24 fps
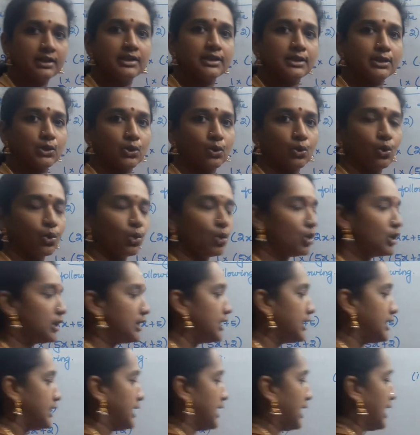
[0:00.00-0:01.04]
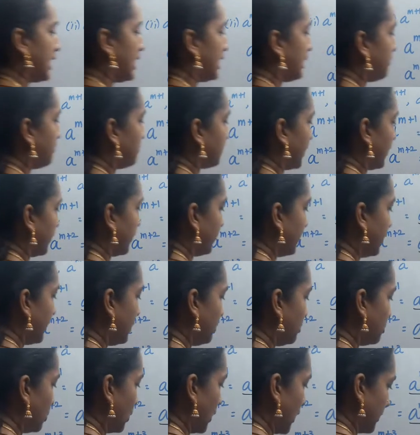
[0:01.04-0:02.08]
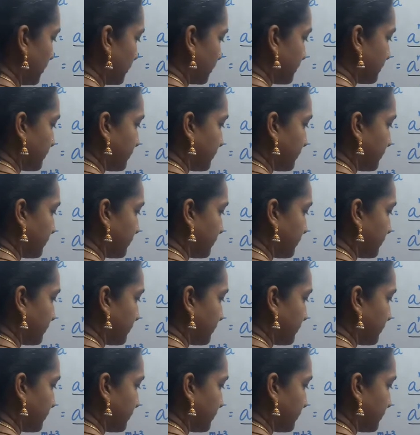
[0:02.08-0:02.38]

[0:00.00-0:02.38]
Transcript: So, a power 1.